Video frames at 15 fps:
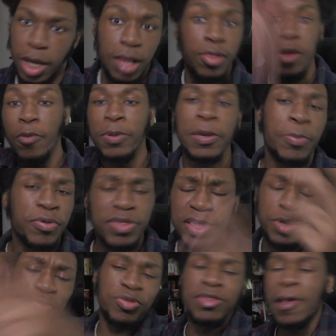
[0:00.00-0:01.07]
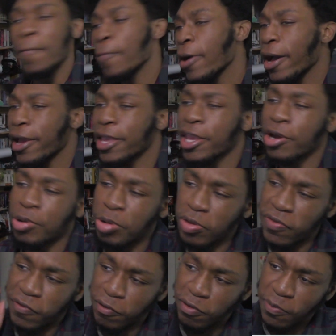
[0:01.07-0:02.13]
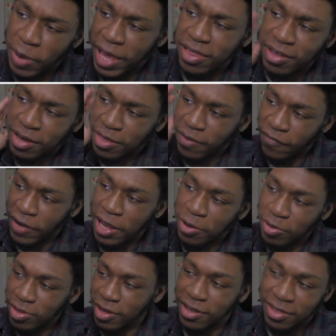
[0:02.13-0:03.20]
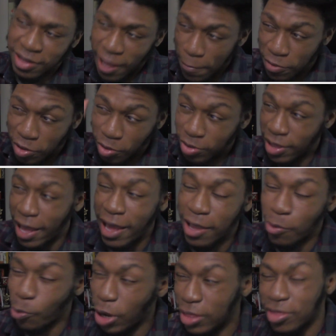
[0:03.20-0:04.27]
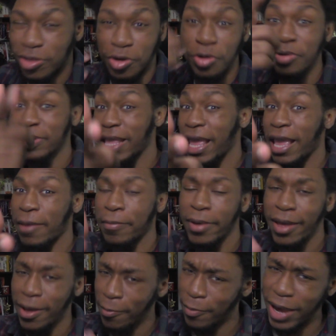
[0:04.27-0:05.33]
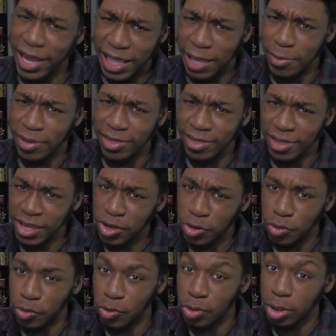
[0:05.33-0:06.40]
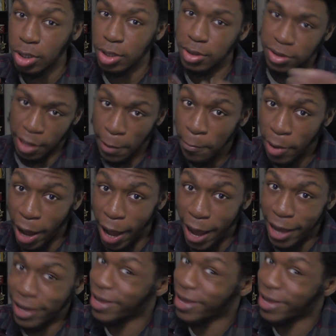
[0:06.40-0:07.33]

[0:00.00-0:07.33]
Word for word: Hello people, Siku-senpai here. Here's Fruits Basket, the final season, episode 9, What's Your Name? My name is Siku-senpai.